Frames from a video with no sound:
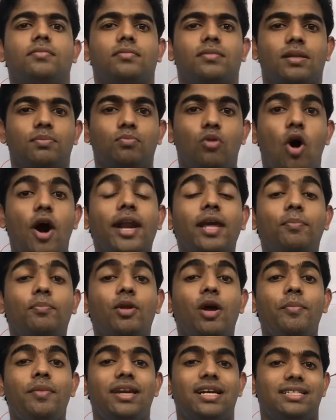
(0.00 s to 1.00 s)
bony
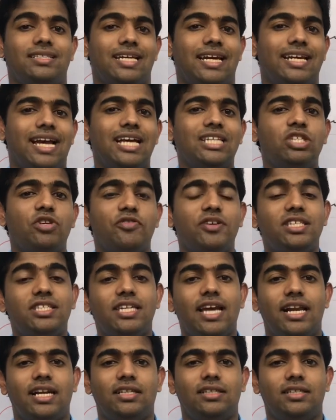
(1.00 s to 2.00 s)
prominence and as a
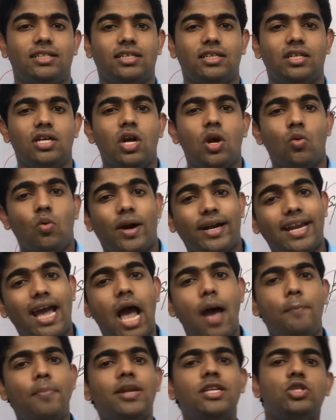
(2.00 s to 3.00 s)
result what
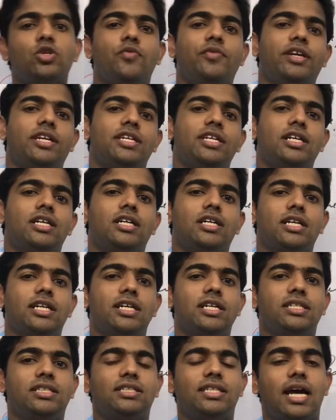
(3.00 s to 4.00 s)
happens over here
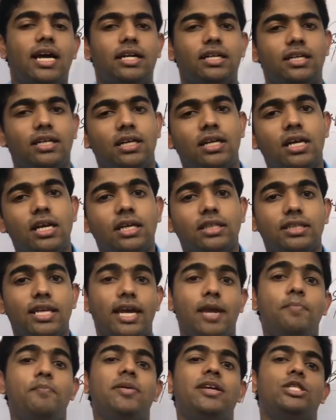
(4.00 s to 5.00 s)
is that uh, the
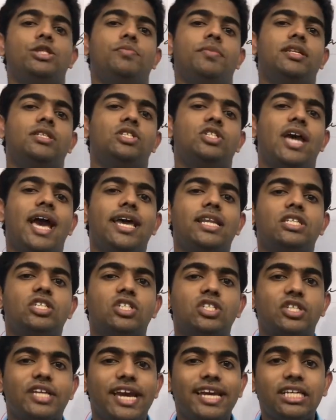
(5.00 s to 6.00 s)
impingement chances
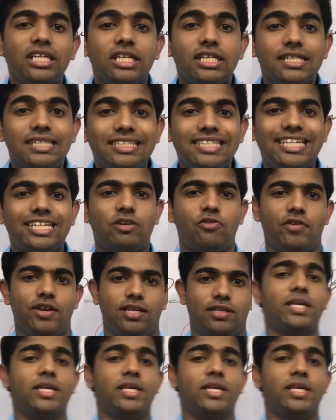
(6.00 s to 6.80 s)
get decrease.